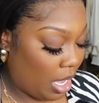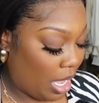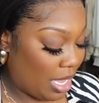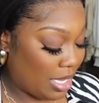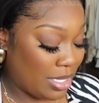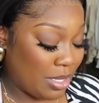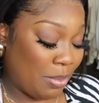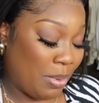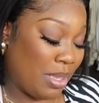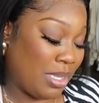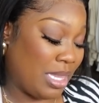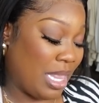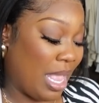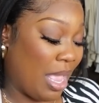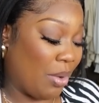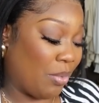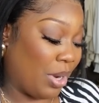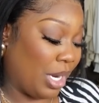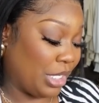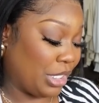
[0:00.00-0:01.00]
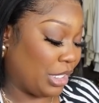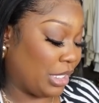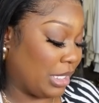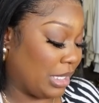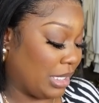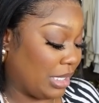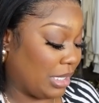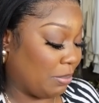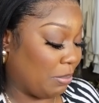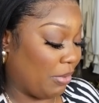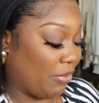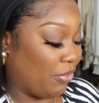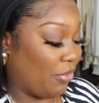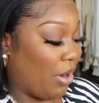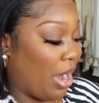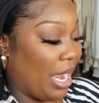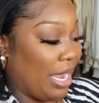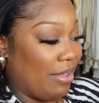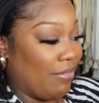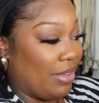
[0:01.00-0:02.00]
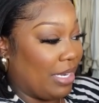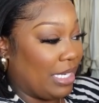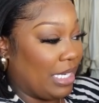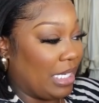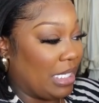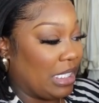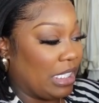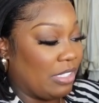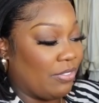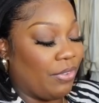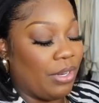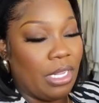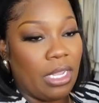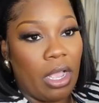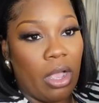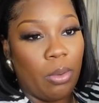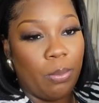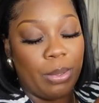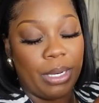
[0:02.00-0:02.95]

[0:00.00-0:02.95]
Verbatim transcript: I suppose supposed to have washed this before I even did this video.